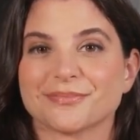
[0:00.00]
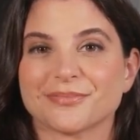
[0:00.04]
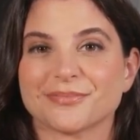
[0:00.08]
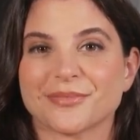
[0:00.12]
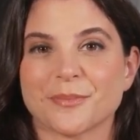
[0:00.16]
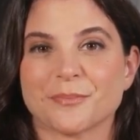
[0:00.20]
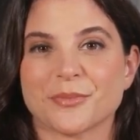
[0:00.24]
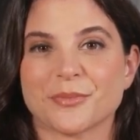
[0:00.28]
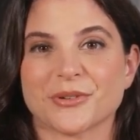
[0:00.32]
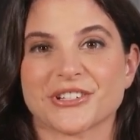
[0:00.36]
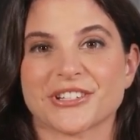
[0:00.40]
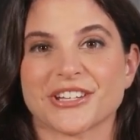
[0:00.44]

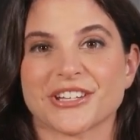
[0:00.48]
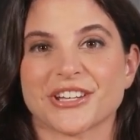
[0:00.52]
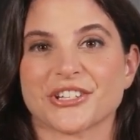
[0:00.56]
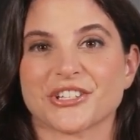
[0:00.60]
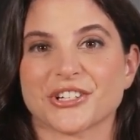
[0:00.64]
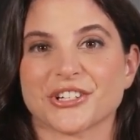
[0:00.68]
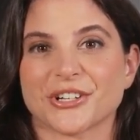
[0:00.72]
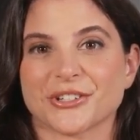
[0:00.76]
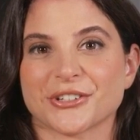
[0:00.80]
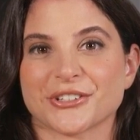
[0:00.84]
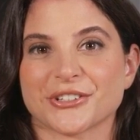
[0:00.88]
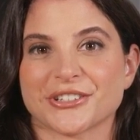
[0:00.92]
the
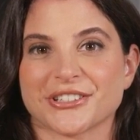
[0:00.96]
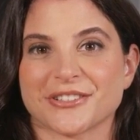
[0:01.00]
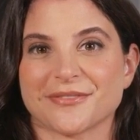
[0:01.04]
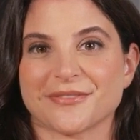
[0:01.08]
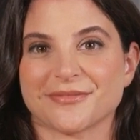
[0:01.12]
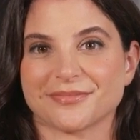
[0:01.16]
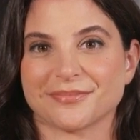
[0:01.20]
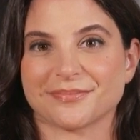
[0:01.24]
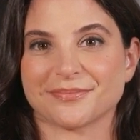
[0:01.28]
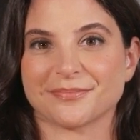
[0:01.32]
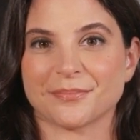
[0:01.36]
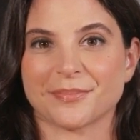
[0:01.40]
procedures,
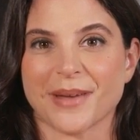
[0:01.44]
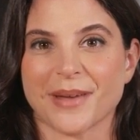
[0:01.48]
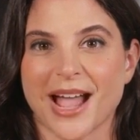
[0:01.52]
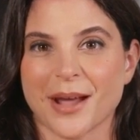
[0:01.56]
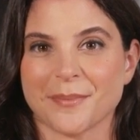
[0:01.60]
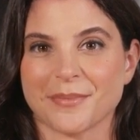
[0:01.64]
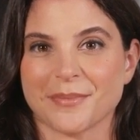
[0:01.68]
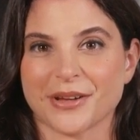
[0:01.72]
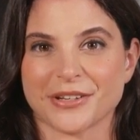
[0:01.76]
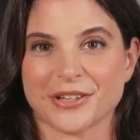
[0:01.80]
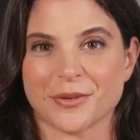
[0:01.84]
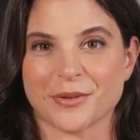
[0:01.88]

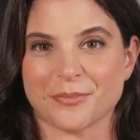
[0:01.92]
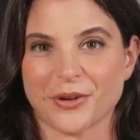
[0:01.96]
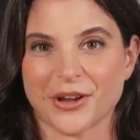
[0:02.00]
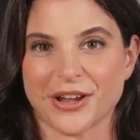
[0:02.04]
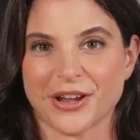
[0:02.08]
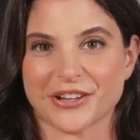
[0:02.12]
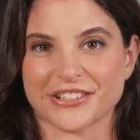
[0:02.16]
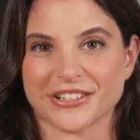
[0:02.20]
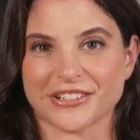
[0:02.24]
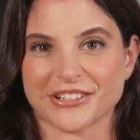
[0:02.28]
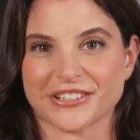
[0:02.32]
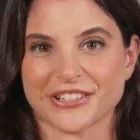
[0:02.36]
mapping the
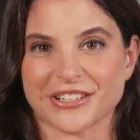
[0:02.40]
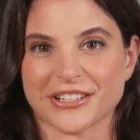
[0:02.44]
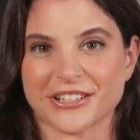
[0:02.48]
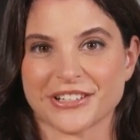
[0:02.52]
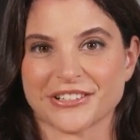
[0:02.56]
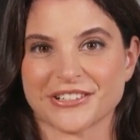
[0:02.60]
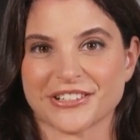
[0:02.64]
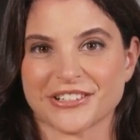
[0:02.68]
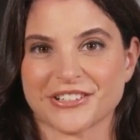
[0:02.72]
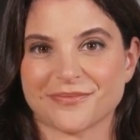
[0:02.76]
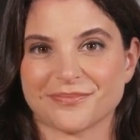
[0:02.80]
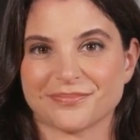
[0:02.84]

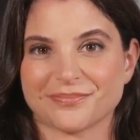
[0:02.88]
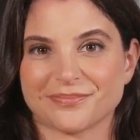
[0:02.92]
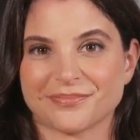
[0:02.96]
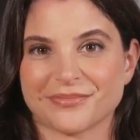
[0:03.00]
processes,